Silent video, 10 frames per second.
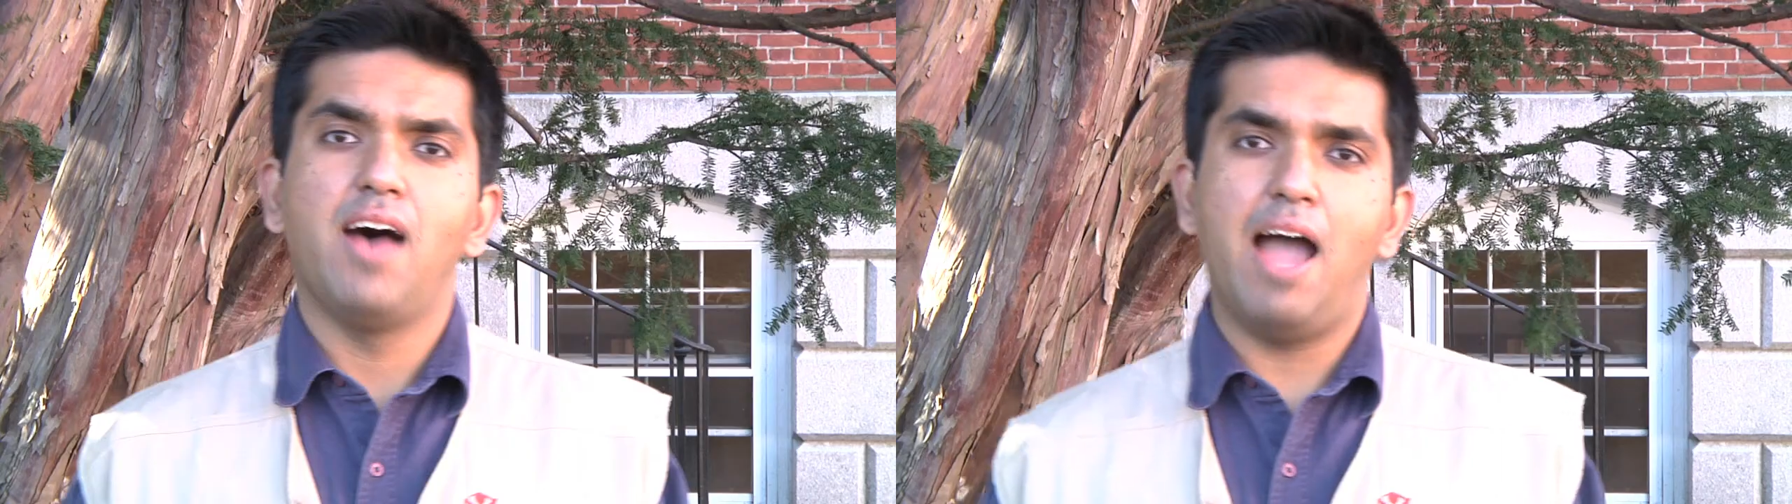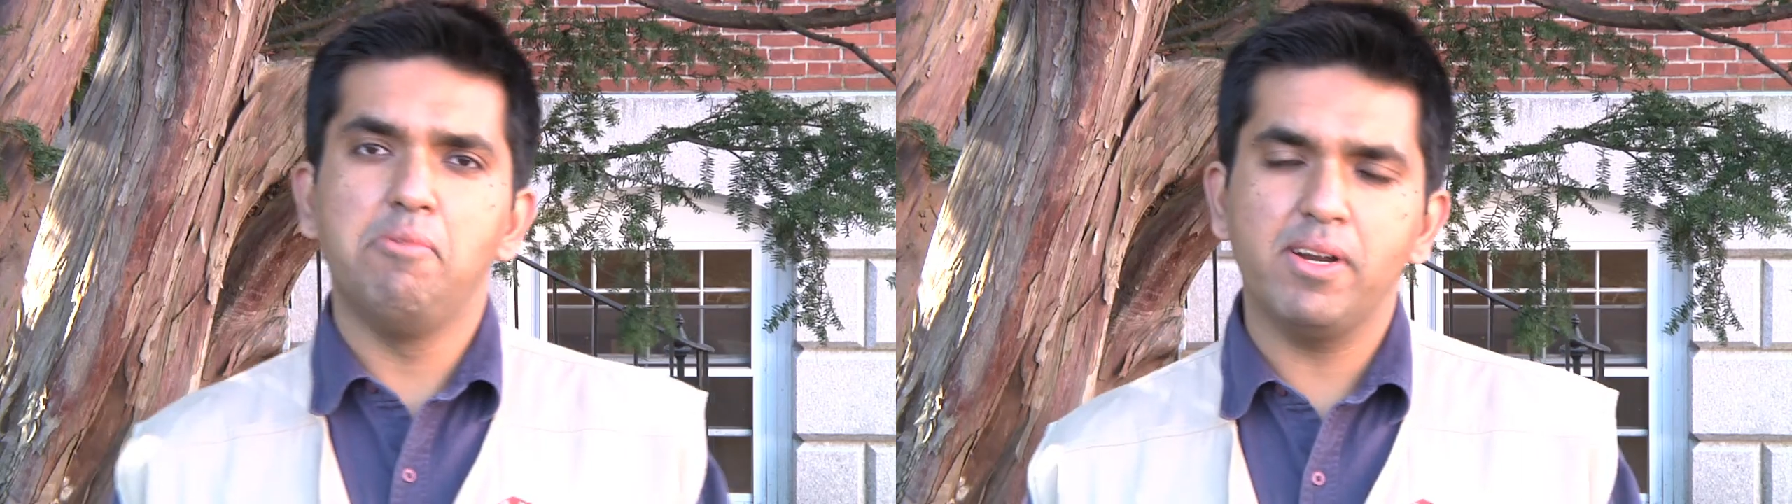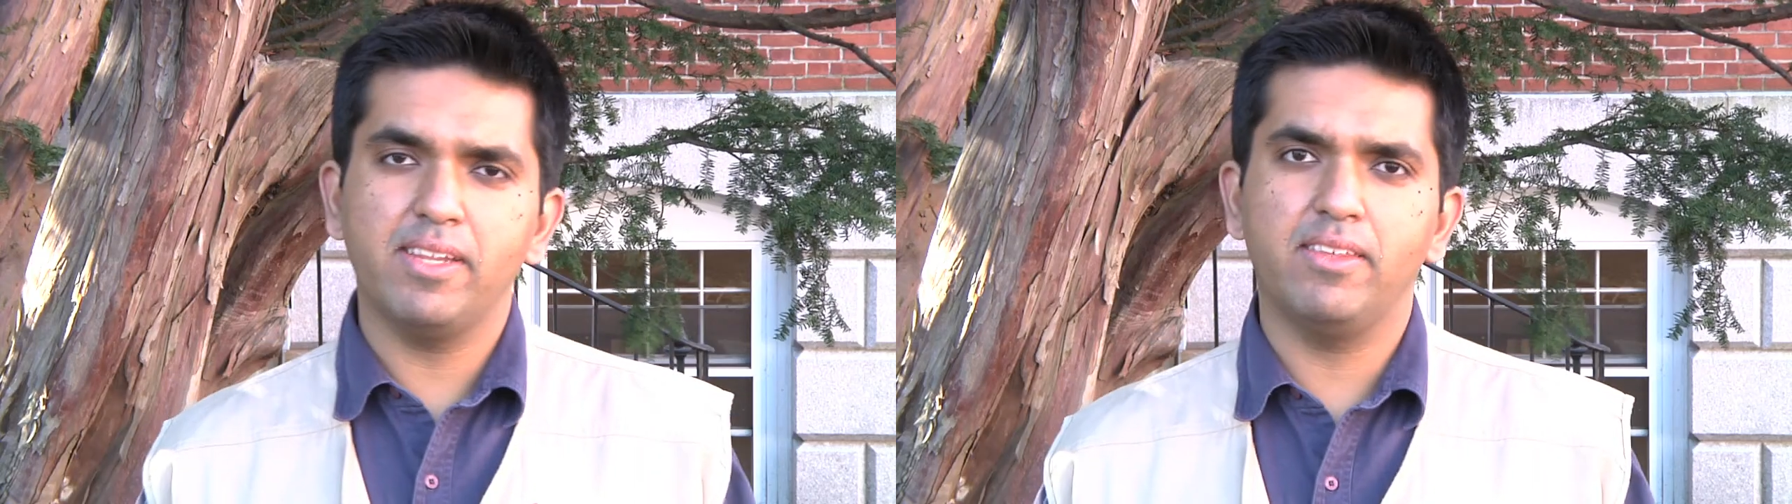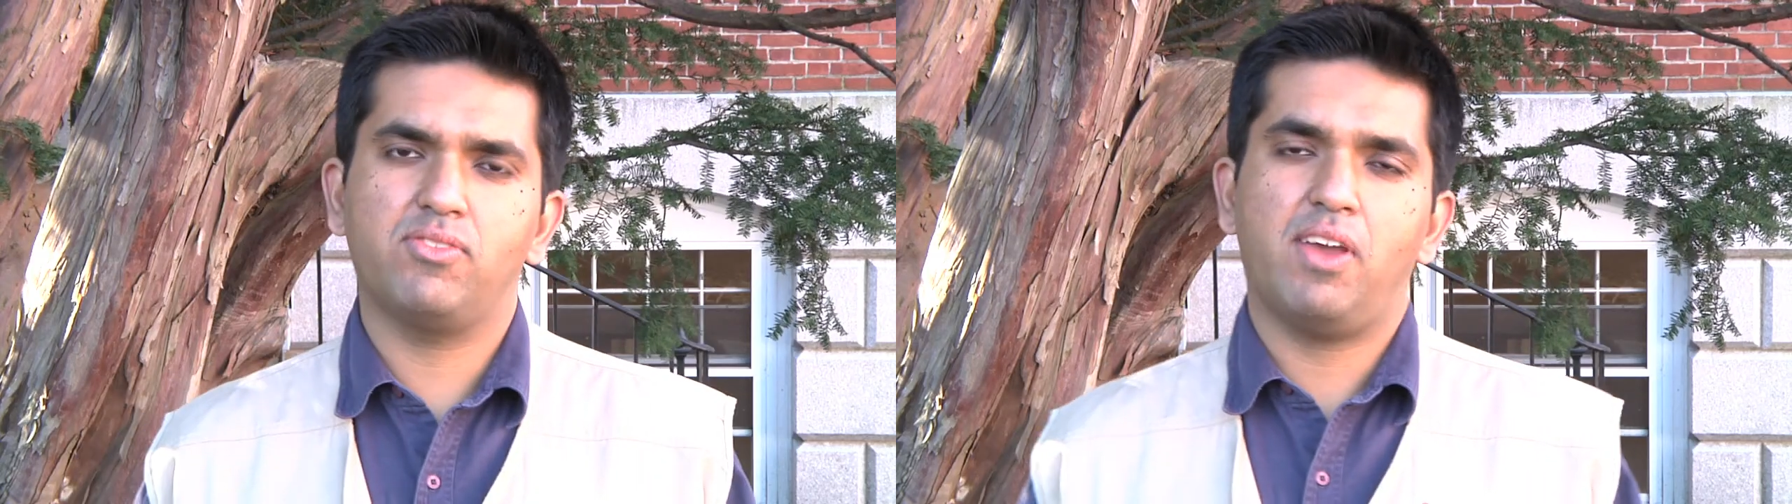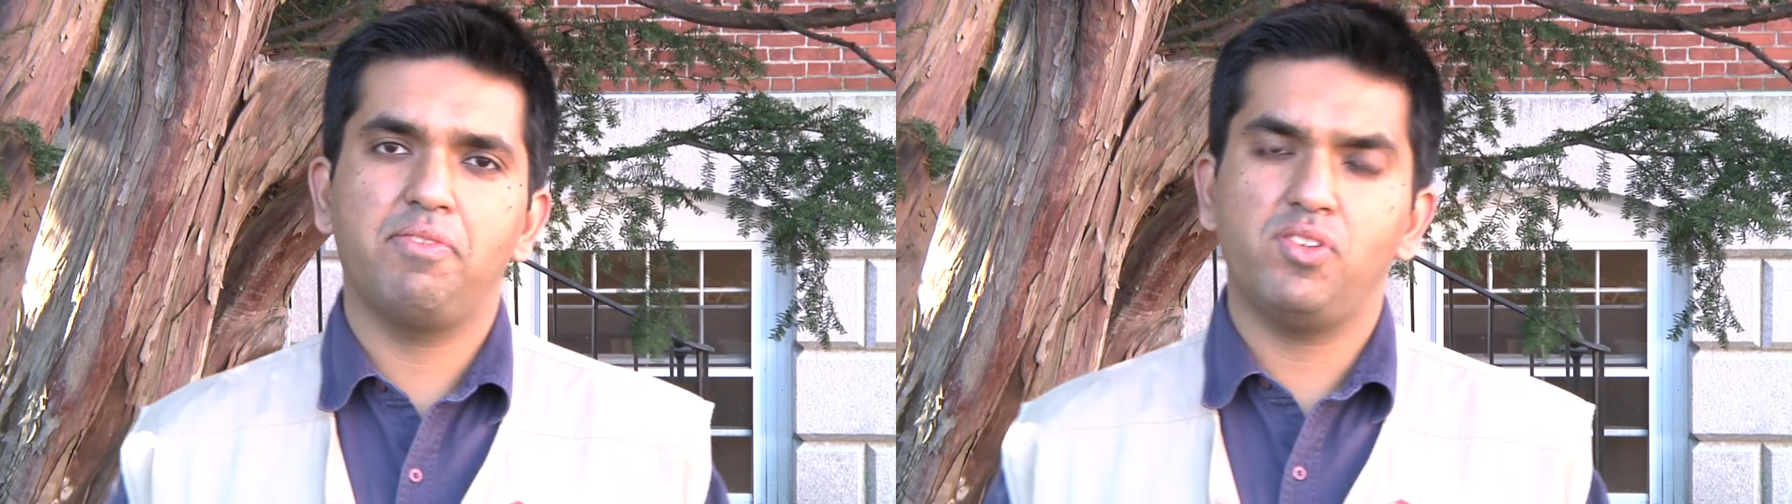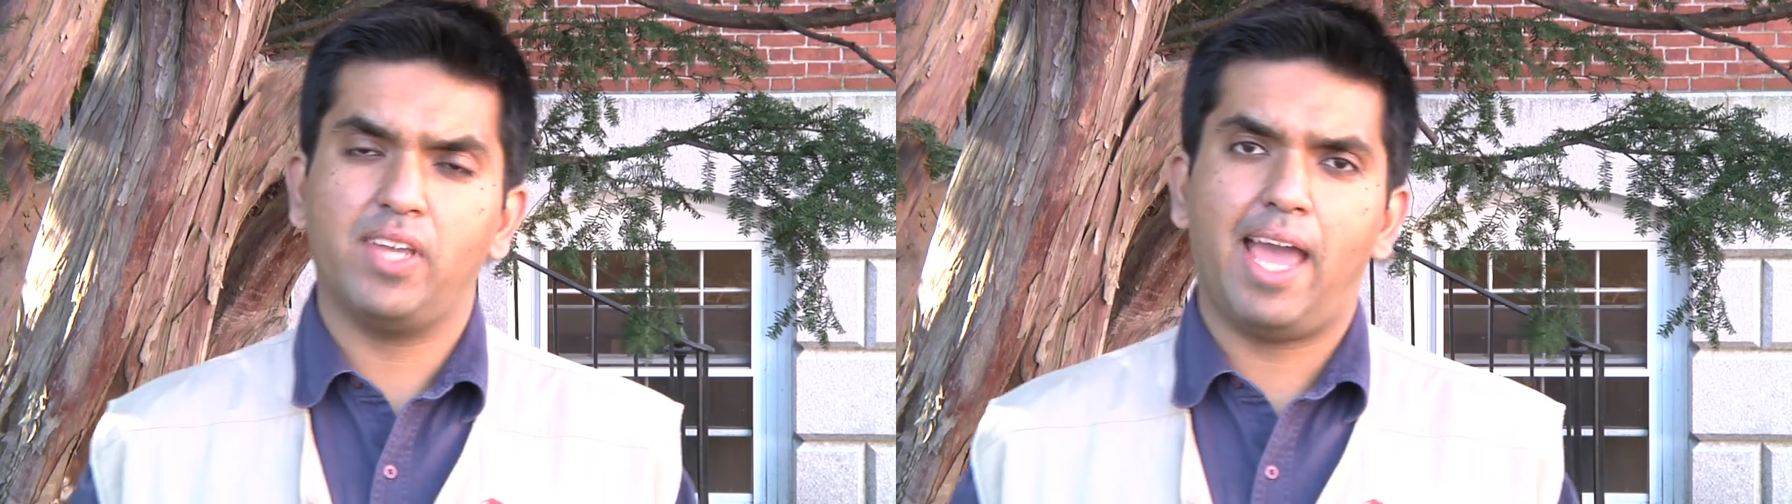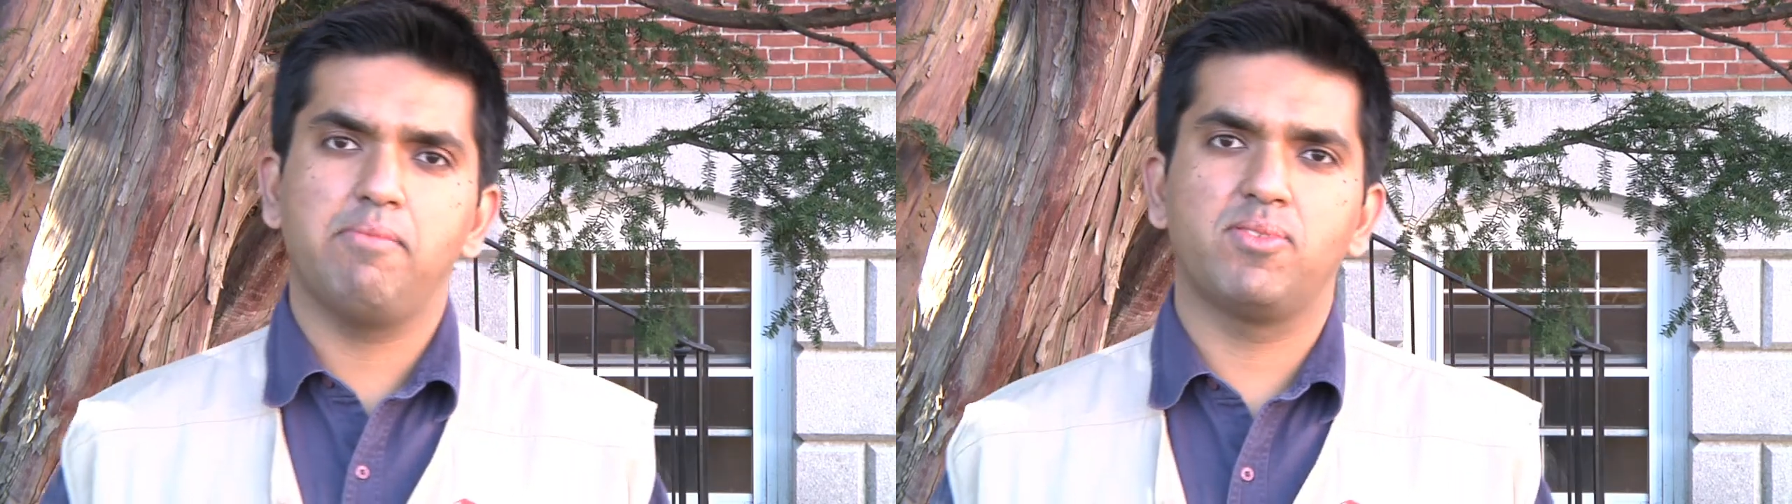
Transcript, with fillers: I worked in these refugee camps